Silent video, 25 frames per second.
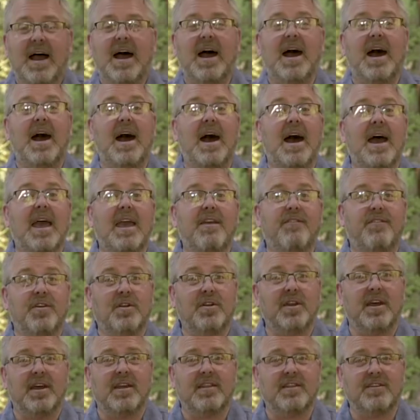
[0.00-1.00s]
If you
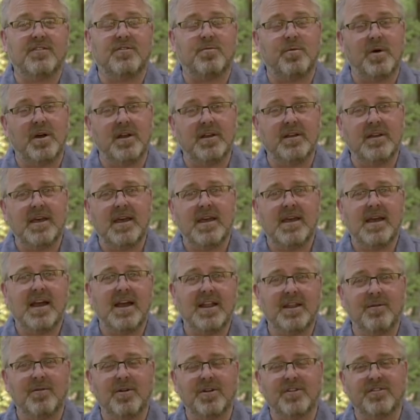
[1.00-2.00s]
like this one
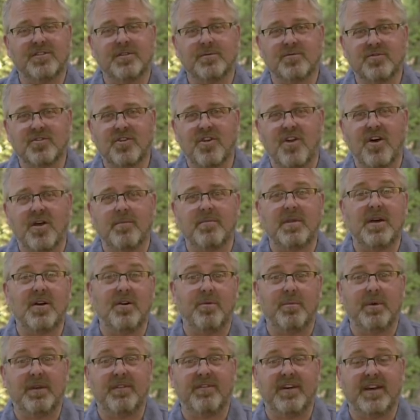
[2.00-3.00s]
and you want to subscribe, that will
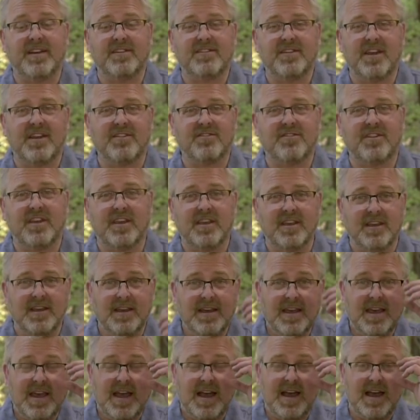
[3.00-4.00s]
be fantastic.
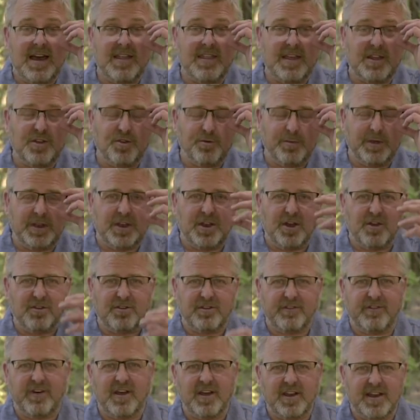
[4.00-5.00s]
Then you'll be
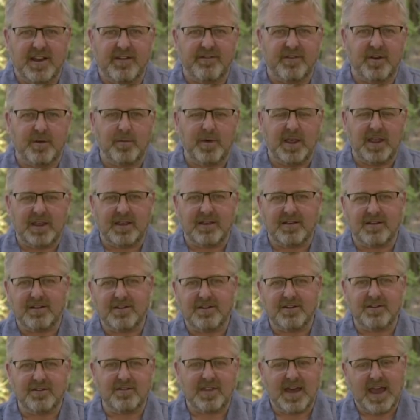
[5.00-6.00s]
notified every week. You can
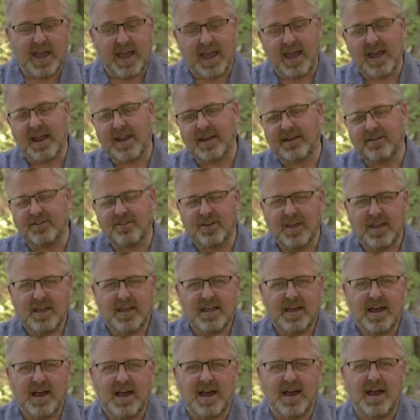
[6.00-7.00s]
do that, and
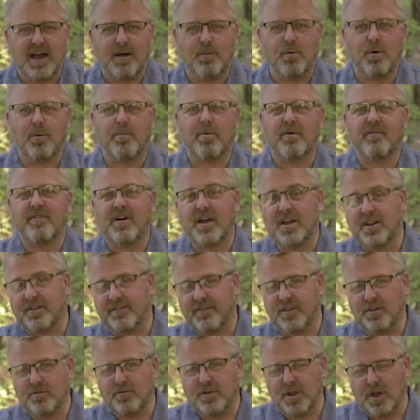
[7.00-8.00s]
we'll provide a
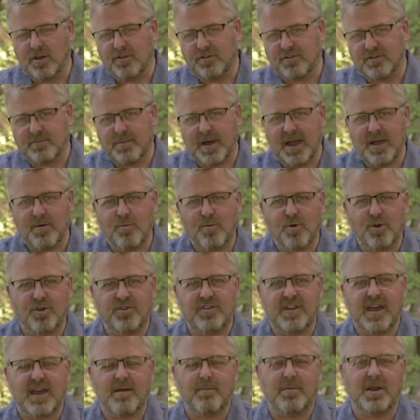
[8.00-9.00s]
few notes about wood
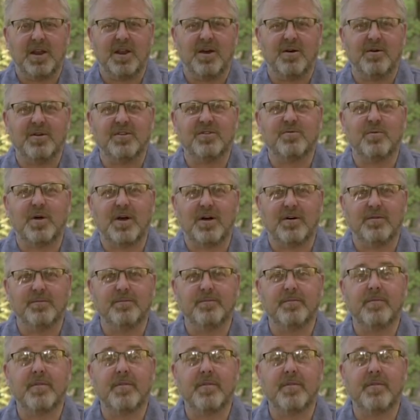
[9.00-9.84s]
down below as well.